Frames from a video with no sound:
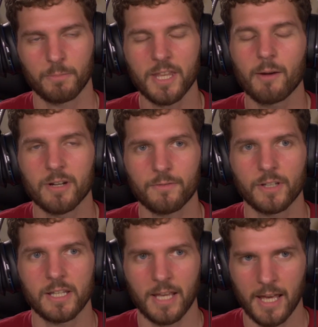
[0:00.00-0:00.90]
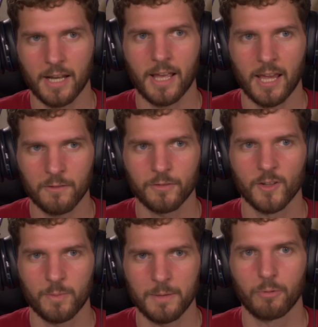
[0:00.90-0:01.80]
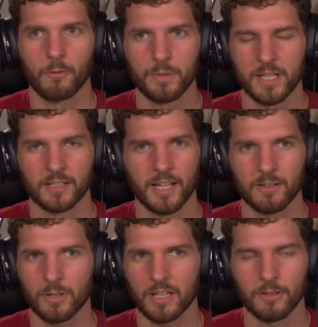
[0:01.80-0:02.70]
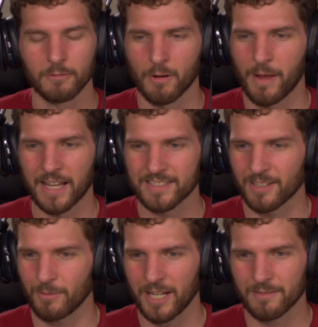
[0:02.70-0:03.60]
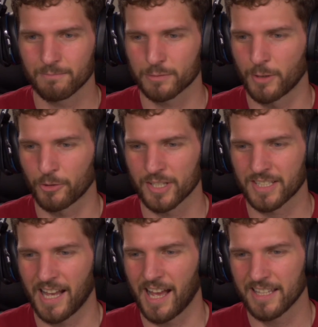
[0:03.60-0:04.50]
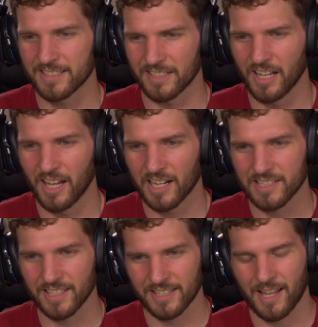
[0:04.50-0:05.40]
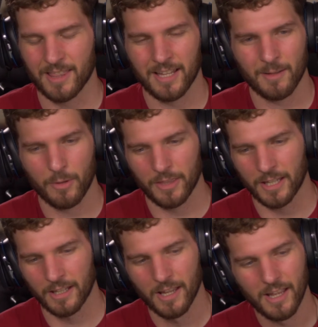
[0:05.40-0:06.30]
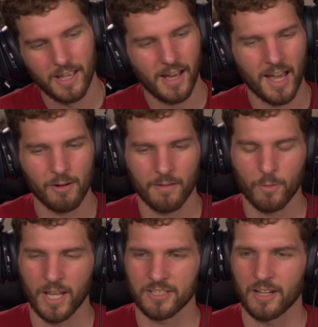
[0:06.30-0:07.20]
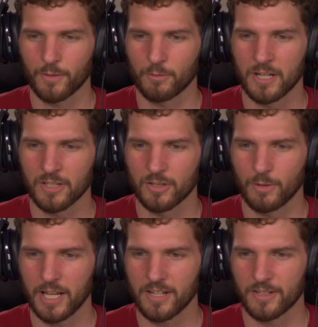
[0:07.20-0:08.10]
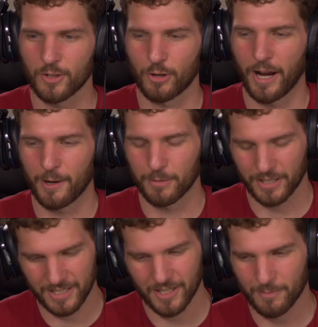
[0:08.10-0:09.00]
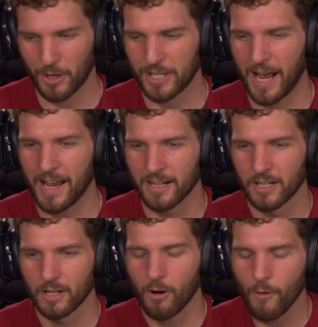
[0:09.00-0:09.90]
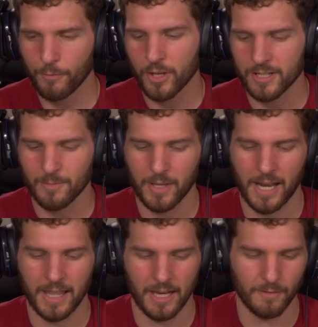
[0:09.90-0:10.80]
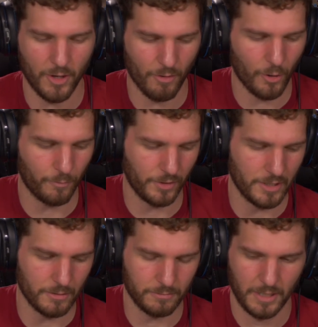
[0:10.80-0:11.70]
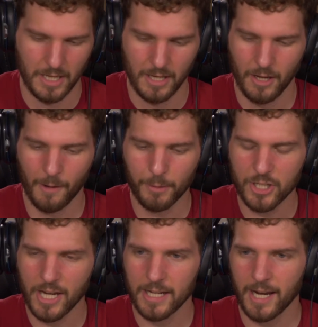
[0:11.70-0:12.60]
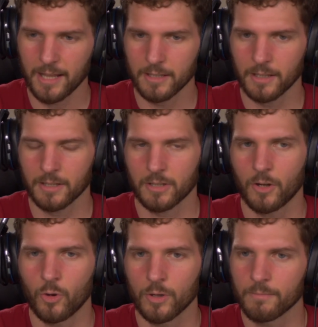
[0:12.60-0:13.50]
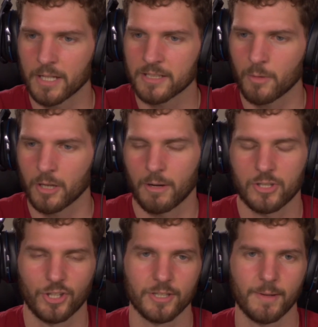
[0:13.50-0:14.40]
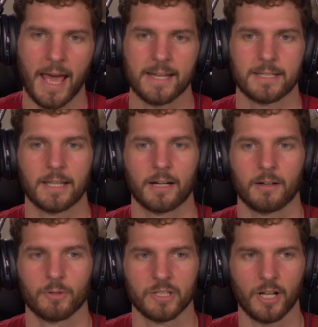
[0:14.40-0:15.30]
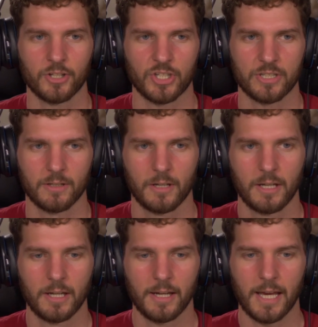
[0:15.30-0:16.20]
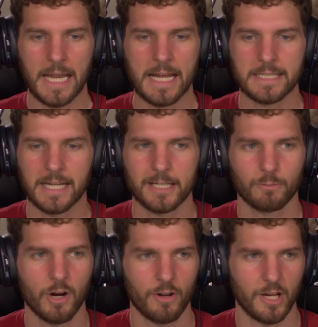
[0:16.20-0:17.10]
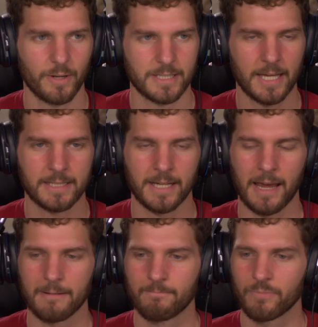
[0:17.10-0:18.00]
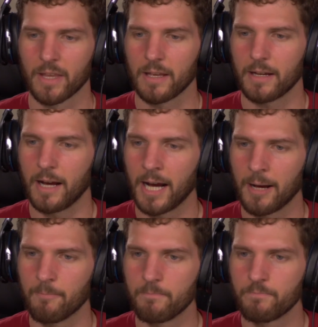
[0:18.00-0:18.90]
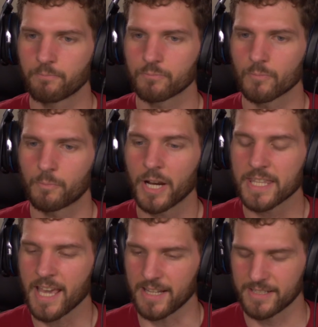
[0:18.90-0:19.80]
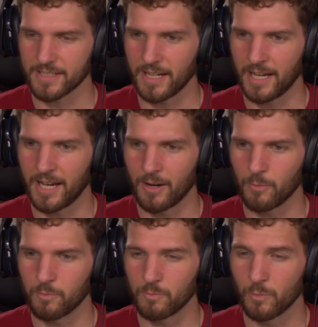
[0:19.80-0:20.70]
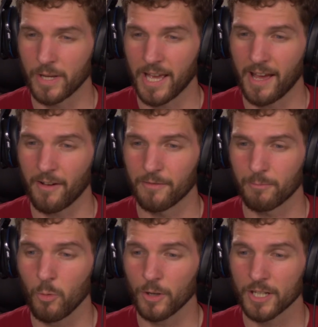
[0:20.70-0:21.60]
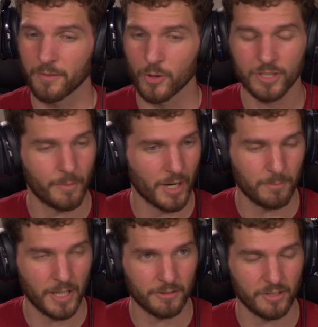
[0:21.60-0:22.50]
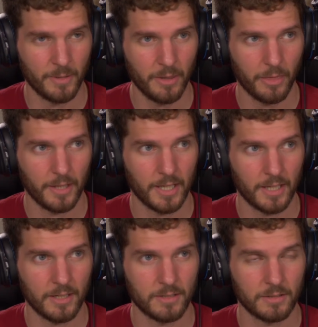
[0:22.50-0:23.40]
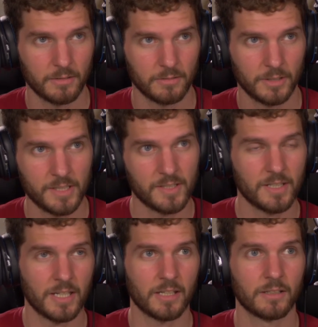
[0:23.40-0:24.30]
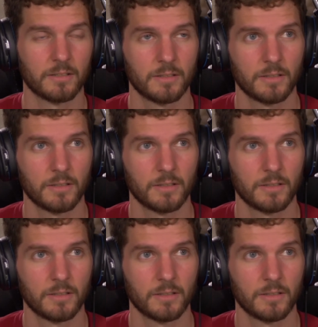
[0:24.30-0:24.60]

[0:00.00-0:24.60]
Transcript: But yeah, we definitely had a handful of people being like, what are you doing, MinnMax? Like, why promote this guy? He sucks. Like that type of thing. I know everyone has a different reason to hate Jason Schreier, but like, he's a smart guy. Hopefully you got something out of the interview, and hopefully you appreciated kind of the tone and some of the questions asked in there. It wasn't all just an ass-kiss rodeo, as they say. But yes, we have more interviews coming up later in the month, and let's see.